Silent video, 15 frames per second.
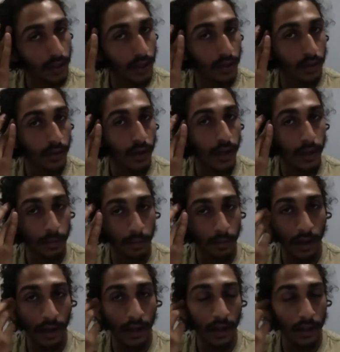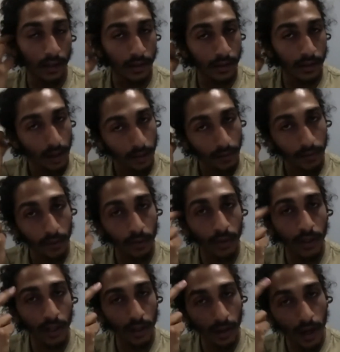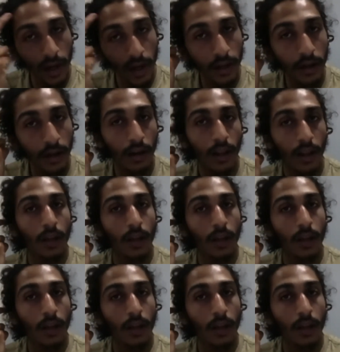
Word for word: Like you know how the brain has fluid in your head.